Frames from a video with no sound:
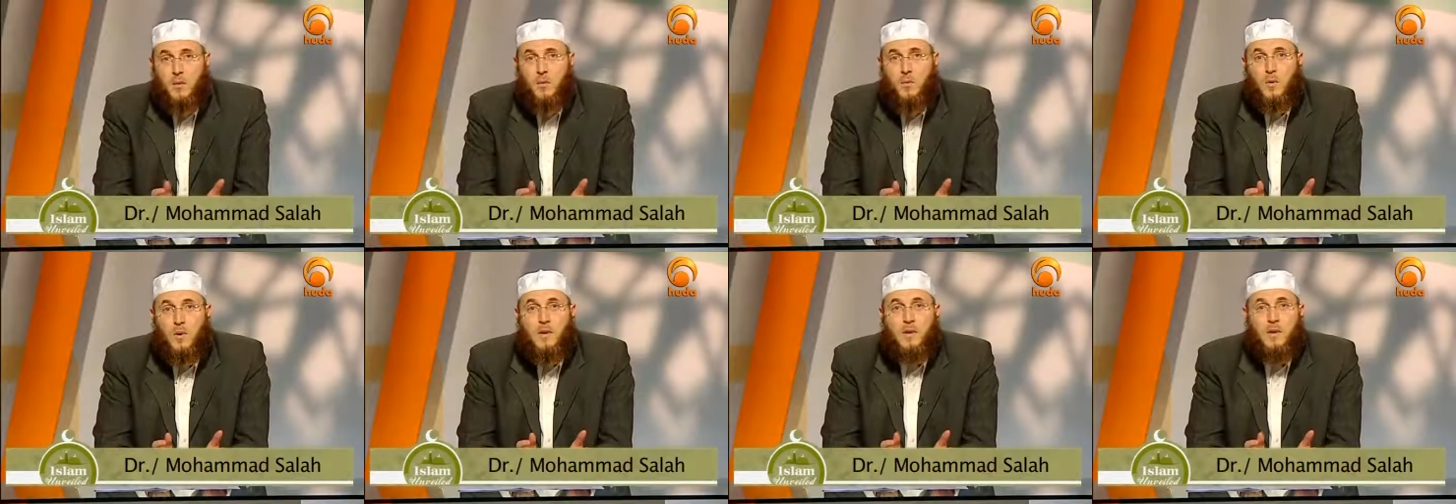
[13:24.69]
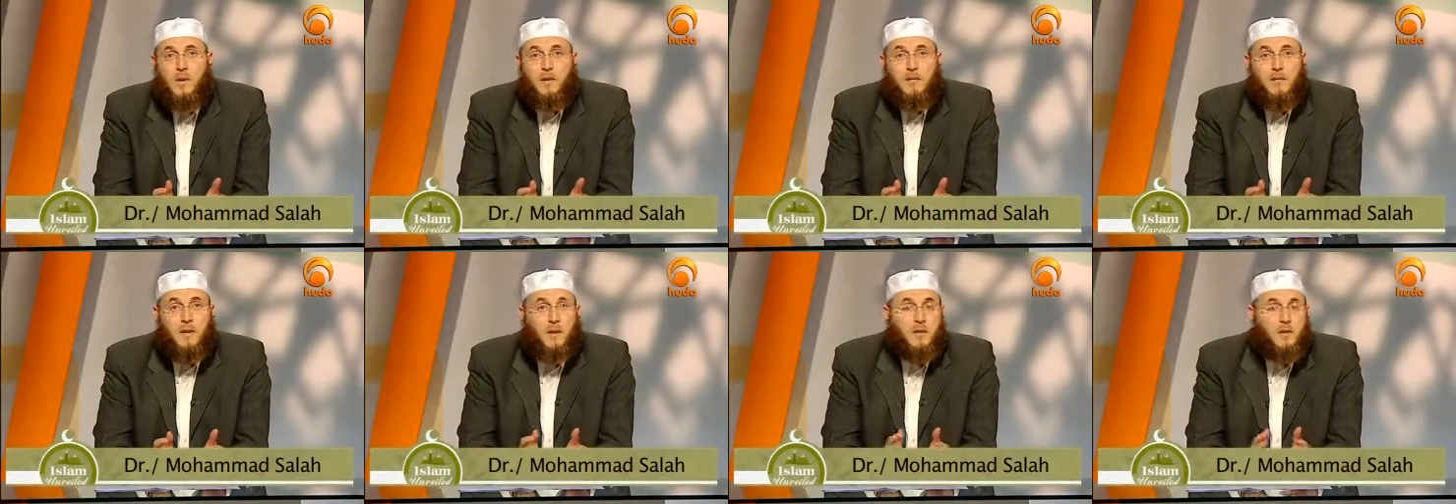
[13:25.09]
with
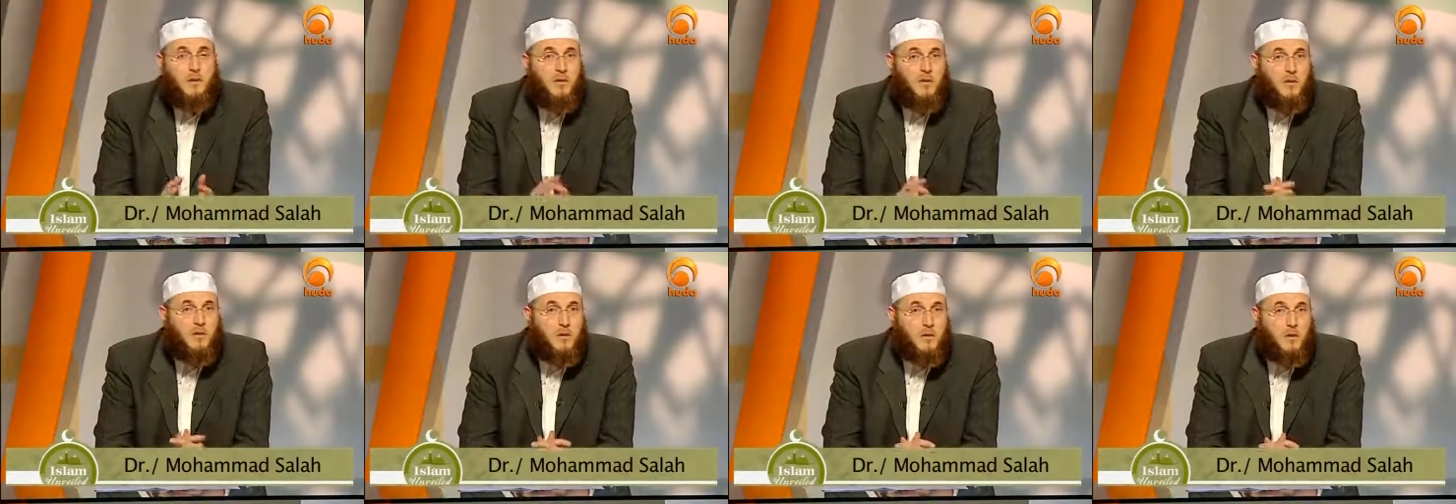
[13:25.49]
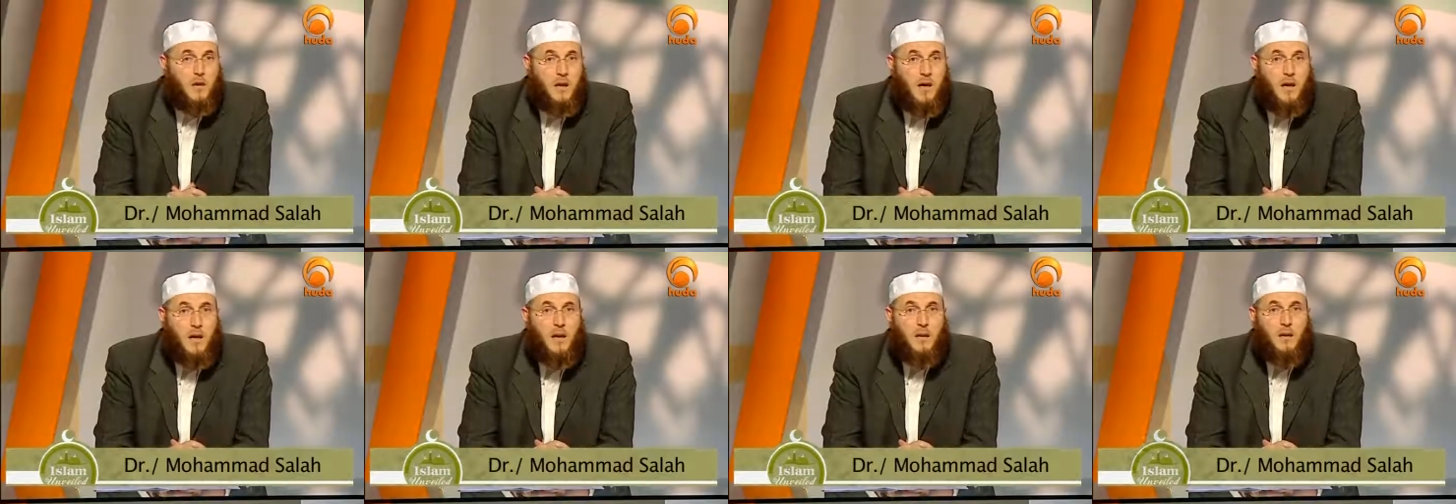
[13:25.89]
the revelation of the
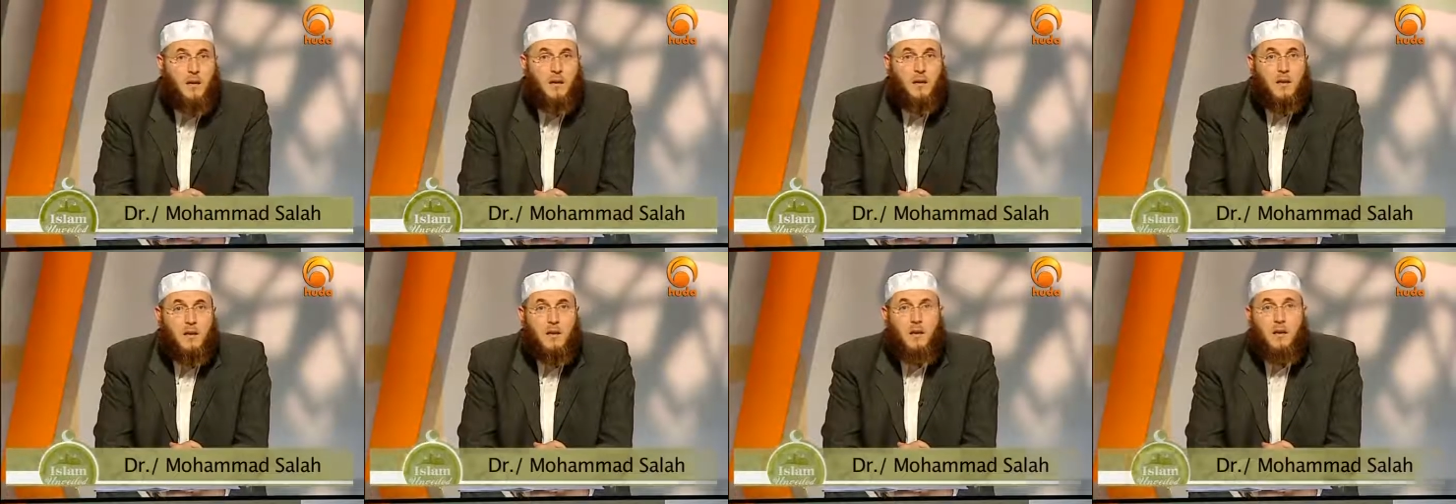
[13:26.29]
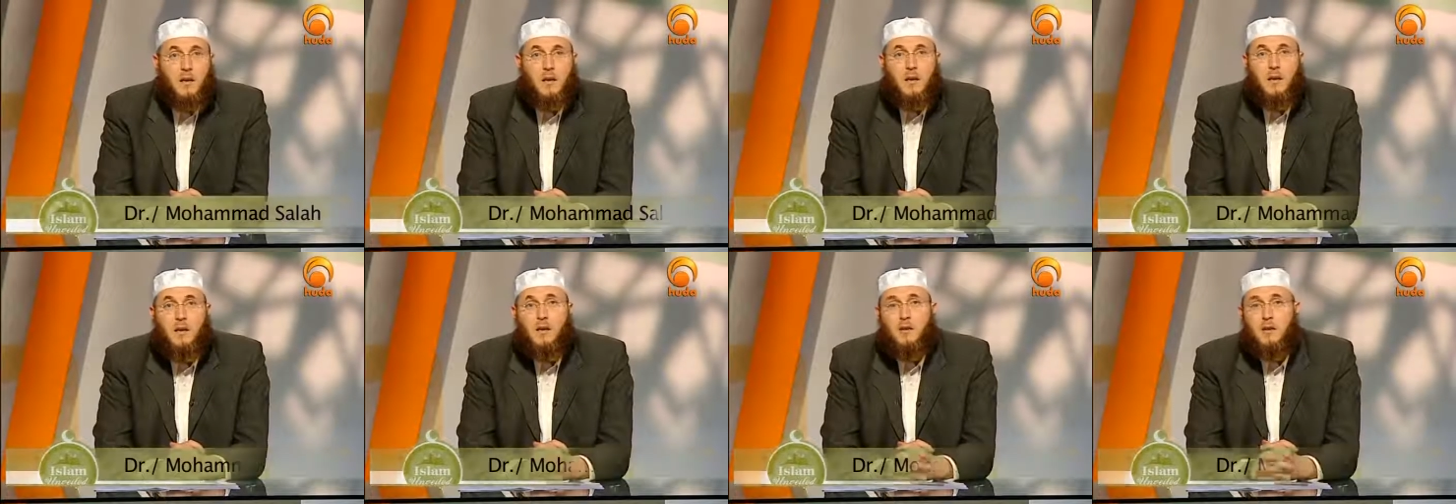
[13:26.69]
Quran
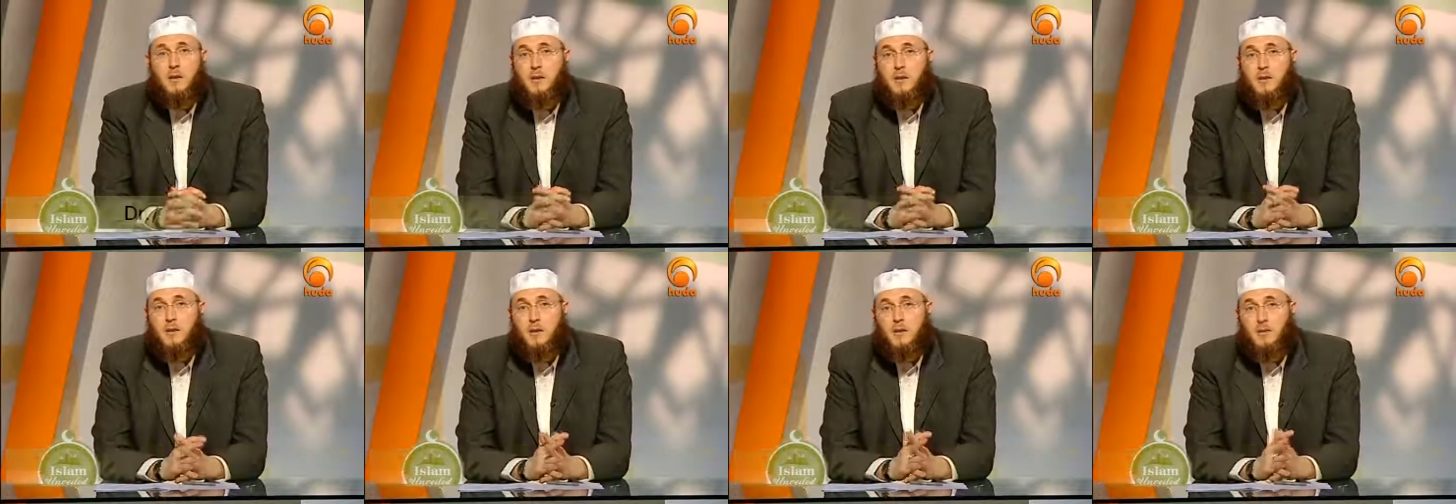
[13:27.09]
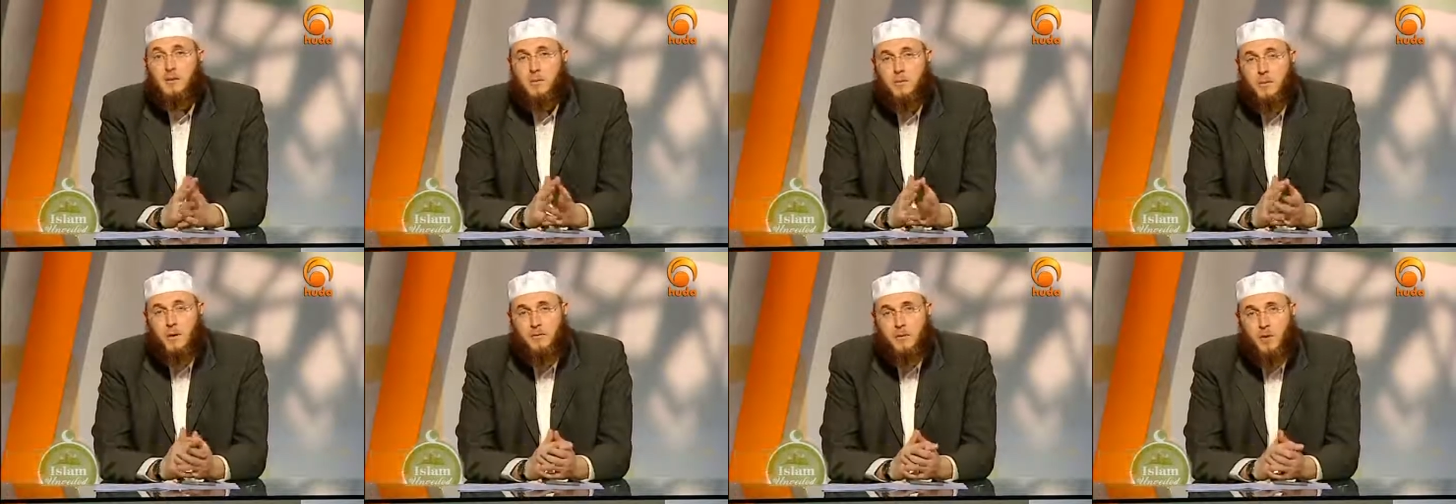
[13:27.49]
and the
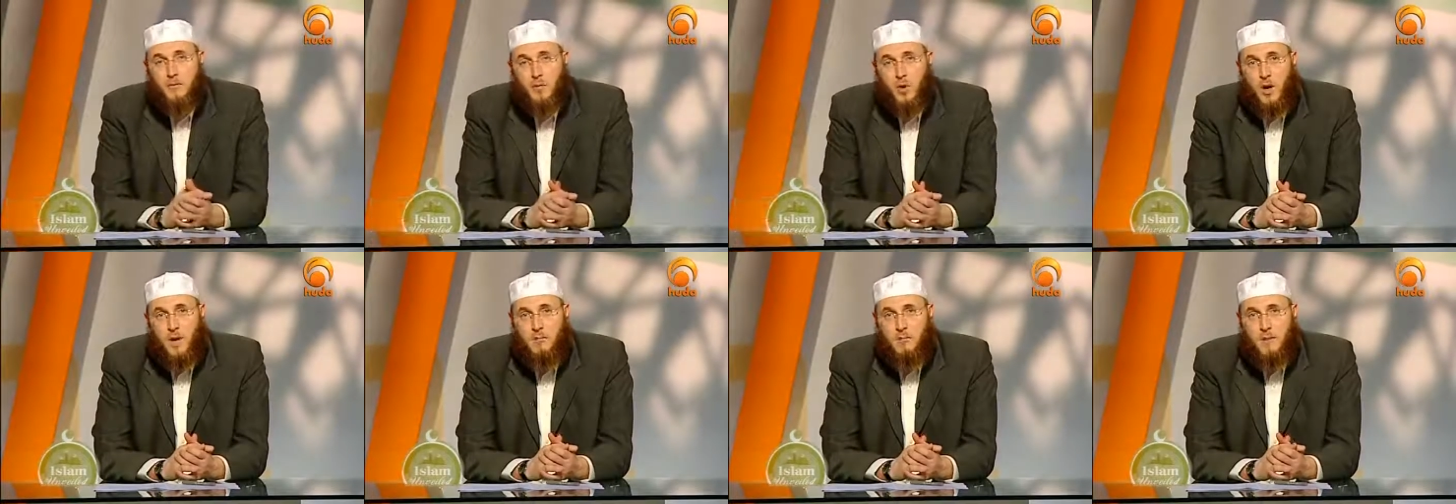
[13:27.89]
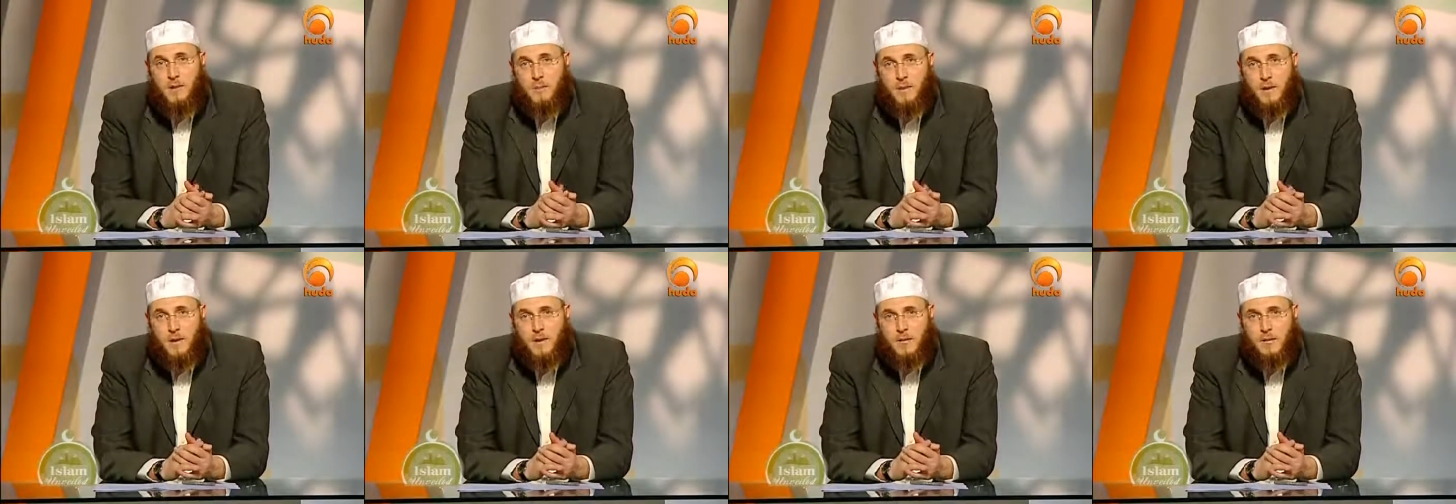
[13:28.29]
teachings of Prophet
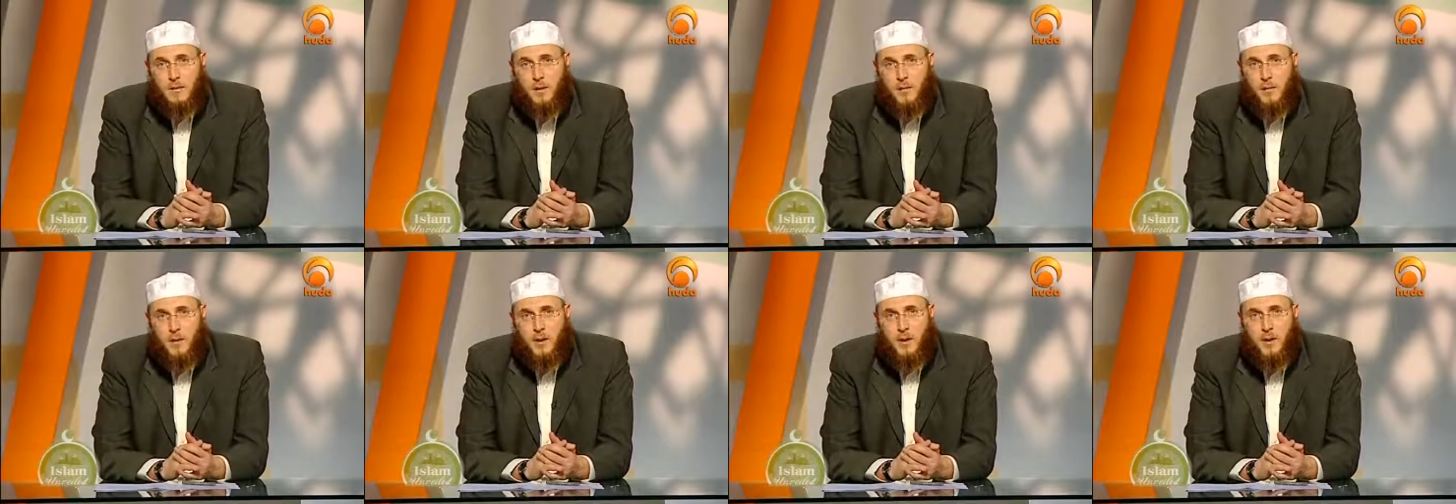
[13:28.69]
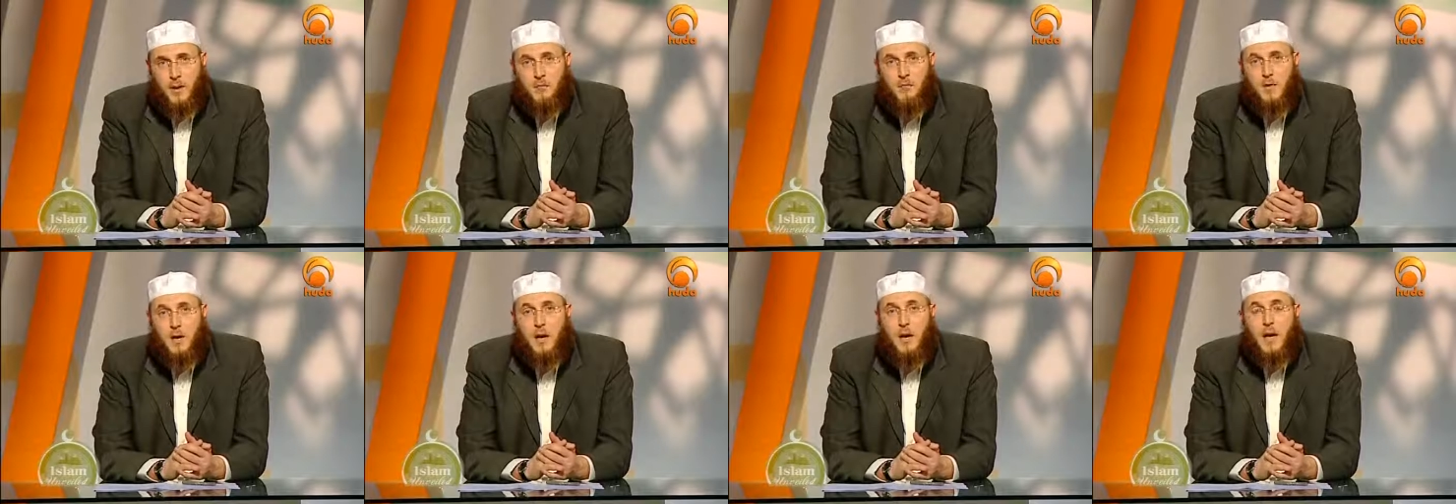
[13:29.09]
Muhammad, peace be upon
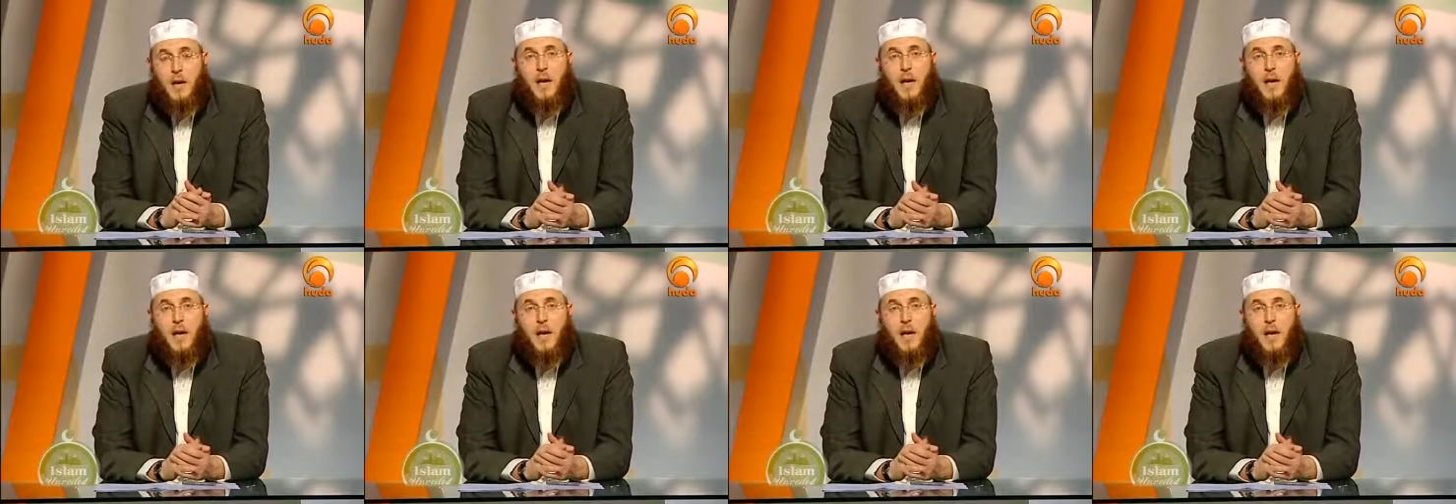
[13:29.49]
him,